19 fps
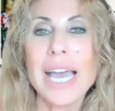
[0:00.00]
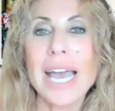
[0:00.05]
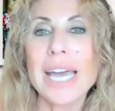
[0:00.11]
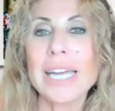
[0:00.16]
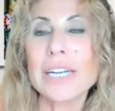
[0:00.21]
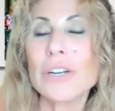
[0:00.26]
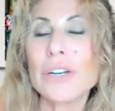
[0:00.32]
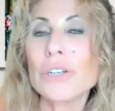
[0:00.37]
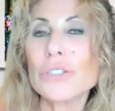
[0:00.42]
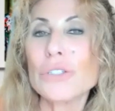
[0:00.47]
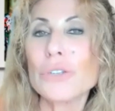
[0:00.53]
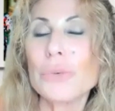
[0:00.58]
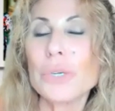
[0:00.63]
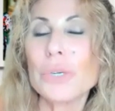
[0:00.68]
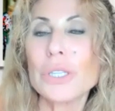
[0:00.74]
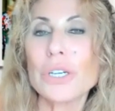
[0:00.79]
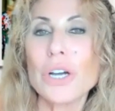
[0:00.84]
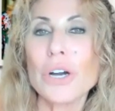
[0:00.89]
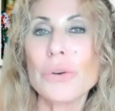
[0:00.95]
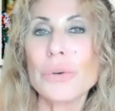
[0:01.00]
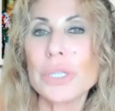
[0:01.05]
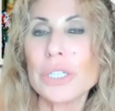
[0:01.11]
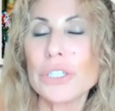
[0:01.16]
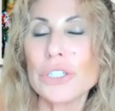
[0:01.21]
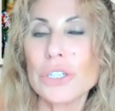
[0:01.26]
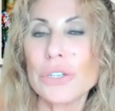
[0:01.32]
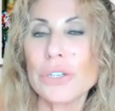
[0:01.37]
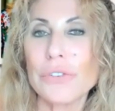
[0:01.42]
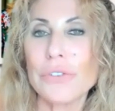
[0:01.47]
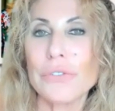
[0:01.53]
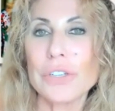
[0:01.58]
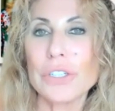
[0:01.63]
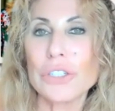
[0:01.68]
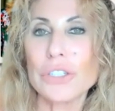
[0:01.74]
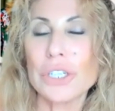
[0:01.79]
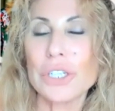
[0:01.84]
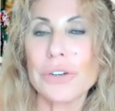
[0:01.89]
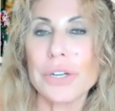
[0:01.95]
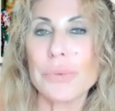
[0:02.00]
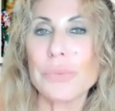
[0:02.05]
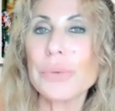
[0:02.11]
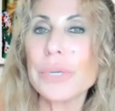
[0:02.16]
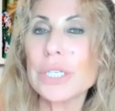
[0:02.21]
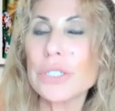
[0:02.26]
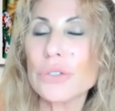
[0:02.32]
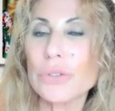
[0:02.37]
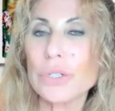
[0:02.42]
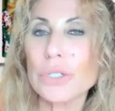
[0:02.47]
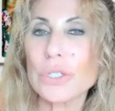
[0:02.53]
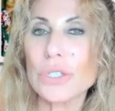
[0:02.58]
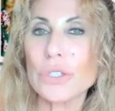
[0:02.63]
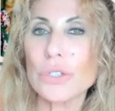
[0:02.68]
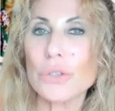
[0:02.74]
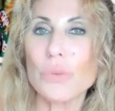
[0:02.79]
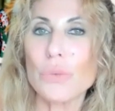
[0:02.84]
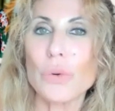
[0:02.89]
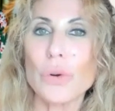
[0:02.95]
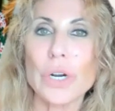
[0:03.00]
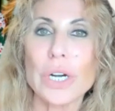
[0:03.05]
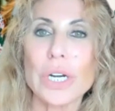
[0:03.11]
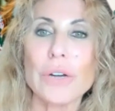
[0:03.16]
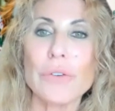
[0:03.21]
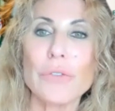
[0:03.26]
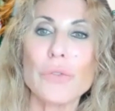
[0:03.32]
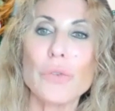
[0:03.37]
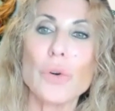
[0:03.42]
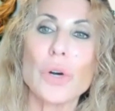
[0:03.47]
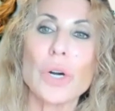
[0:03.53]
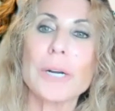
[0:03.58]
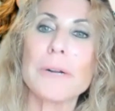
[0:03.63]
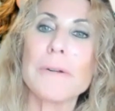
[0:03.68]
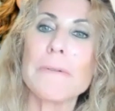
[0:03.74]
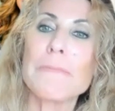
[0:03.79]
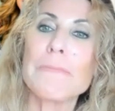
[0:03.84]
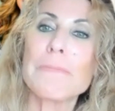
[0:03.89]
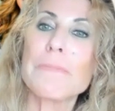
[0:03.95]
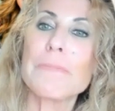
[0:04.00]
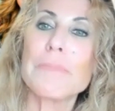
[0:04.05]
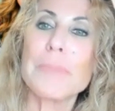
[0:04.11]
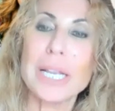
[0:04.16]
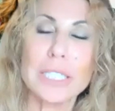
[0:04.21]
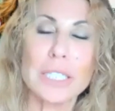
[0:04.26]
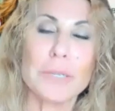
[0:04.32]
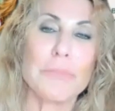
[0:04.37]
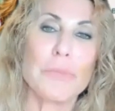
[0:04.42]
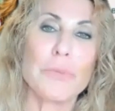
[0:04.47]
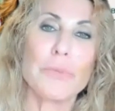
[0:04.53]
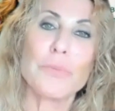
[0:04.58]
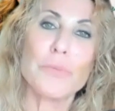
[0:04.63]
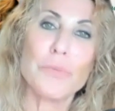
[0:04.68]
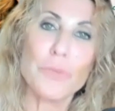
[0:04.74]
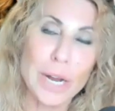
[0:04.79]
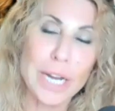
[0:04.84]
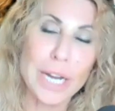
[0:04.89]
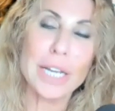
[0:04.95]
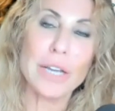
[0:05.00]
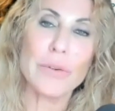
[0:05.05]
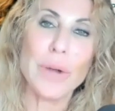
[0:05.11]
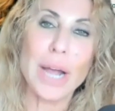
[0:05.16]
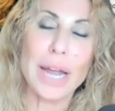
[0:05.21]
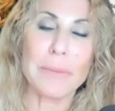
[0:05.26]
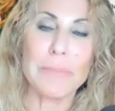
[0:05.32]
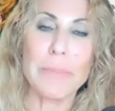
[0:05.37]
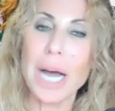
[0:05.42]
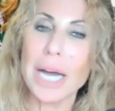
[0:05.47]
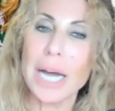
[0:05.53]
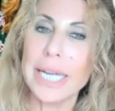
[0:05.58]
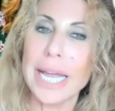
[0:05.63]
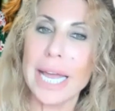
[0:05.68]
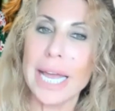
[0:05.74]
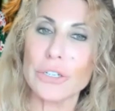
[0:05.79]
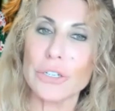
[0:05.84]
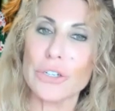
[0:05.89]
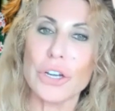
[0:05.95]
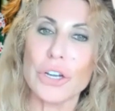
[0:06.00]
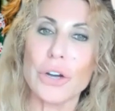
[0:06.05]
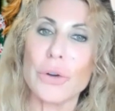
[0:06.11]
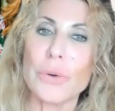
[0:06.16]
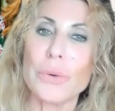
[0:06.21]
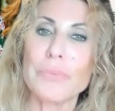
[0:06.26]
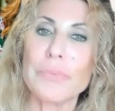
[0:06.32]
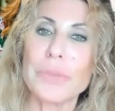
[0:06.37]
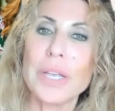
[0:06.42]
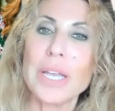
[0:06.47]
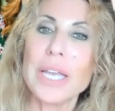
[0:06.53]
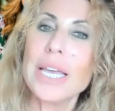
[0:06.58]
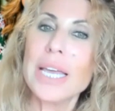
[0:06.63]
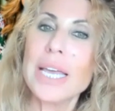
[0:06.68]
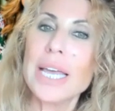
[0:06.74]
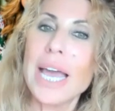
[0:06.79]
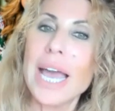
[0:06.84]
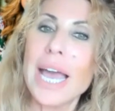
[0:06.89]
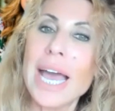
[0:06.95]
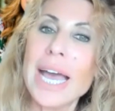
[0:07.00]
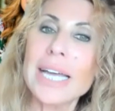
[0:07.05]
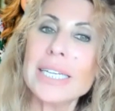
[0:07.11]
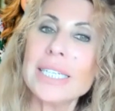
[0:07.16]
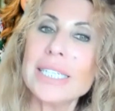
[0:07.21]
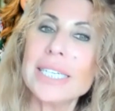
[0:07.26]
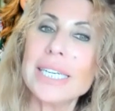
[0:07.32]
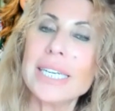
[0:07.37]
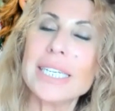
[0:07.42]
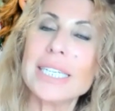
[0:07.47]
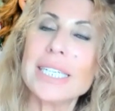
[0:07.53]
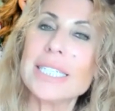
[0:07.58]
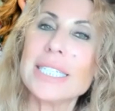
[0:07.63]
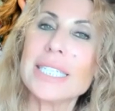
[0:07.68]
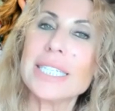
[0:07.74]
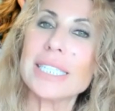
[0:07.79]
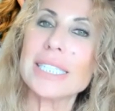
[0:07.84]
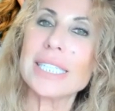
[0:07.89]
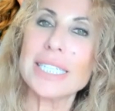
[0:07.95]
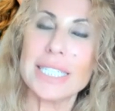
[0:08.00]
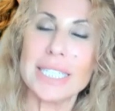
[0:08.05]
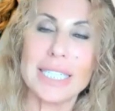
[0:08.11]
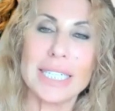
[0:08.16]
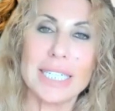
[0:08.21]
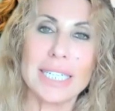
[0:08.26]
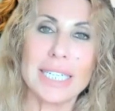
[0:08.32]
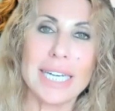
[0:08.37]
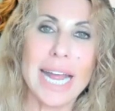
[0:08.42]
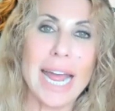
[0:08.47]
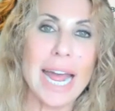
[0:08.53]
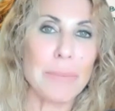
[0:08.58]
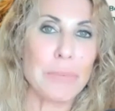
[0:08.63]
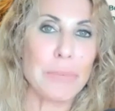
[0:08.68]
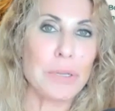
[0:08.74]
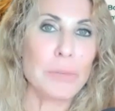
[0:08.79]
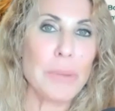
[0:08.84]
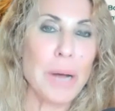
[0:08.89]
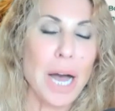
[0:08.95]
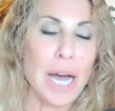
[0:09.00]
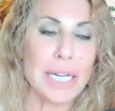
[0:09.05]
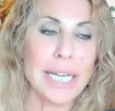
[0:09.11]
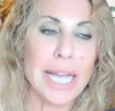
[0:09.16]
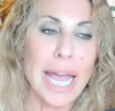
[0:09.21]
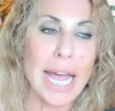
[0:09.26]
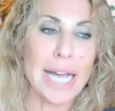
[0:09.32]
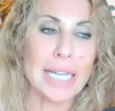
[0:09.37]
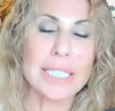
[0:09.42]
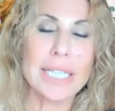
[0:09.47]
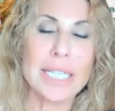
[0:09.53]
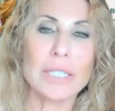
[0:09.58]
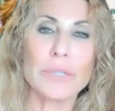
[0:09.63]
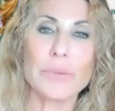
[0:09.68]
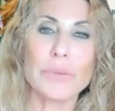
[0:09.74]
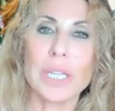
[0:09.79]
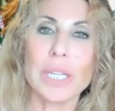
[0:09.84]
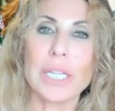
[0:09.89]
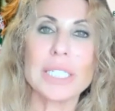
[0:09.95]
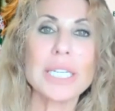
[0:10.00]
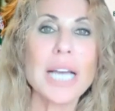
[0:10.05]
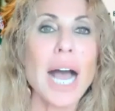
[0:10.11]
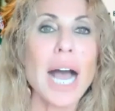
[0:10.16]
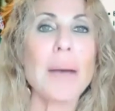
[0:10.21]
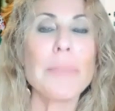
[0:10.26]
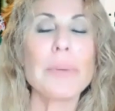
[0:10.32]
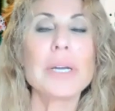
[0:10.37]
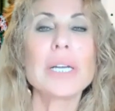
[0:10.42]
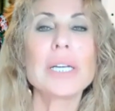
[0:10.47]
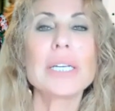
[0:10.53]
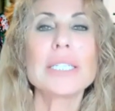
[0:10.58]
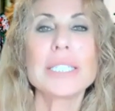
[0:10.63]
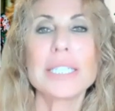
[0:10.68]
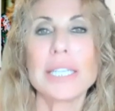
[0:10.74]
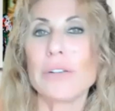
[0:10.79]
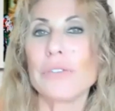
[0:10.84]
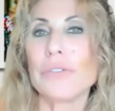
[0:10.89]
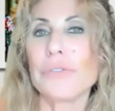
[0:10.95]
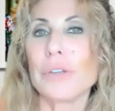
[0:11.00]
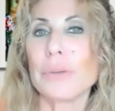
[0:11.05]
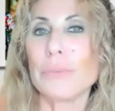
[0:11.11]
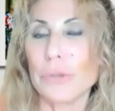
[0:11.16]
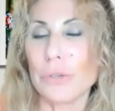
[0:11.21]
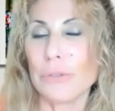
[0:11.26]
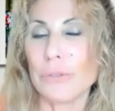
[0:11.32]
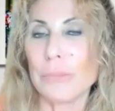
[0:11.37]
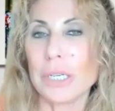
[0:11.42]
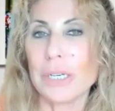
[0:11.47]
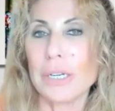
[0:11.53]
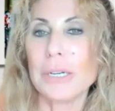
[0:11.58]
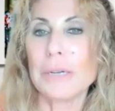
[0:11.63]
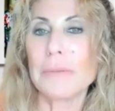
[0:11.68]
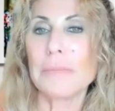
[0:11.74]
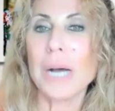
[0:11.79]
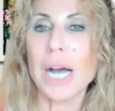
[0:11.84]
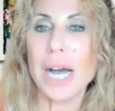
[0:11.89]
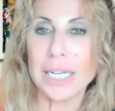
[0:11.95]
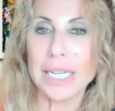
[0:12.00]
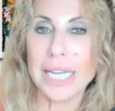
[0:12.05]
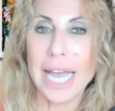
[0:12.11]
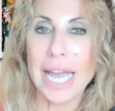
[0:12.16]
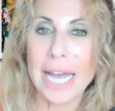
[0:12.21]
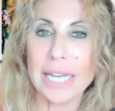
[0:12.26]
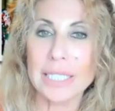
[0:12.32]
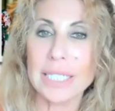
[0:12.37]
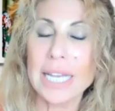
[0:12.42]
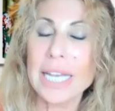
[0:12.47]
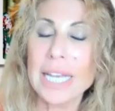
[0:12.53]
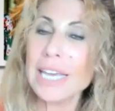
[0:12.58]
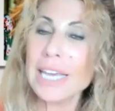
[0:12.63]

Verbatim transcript: And it also won the Coalition for Visionary Resources Award for Best Radio and Podcast Show. And it is listed in Apple Podcast as one of the top self improvement podcasts.